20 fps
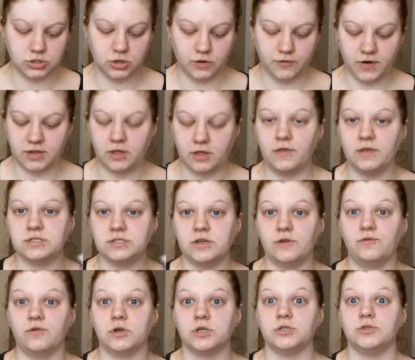So I find that this
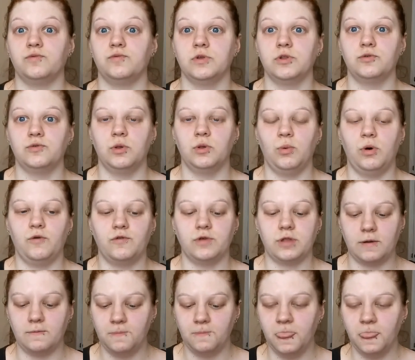stuff works really, really well
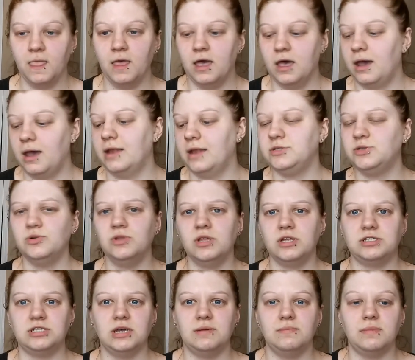for that. And it's
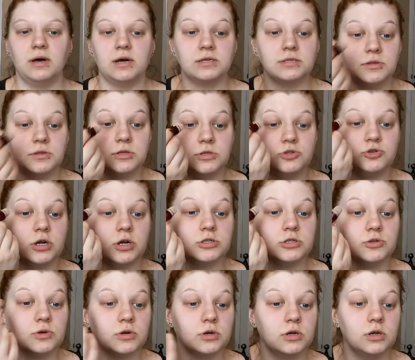only like $10 at the
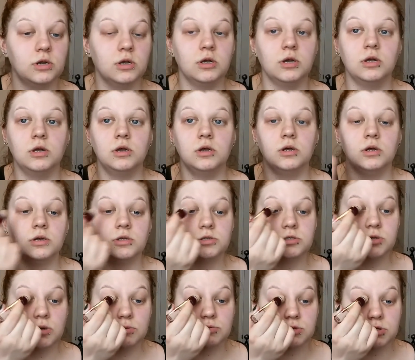drugstore.
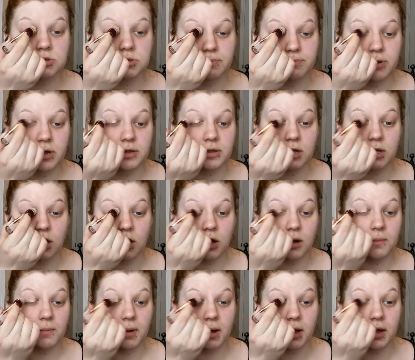So I'm just applying that
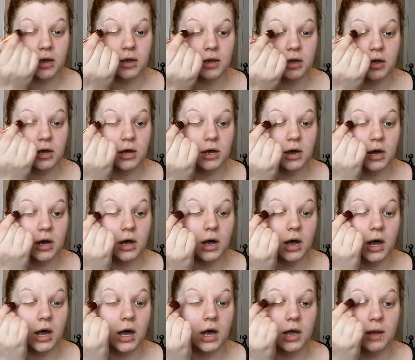on my
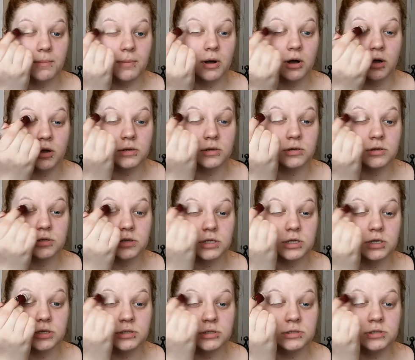eyeball
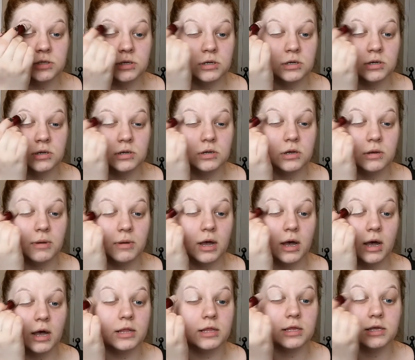lids.
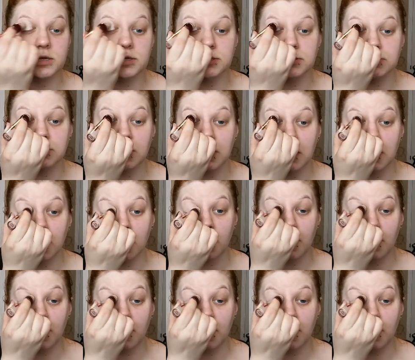Eyelids.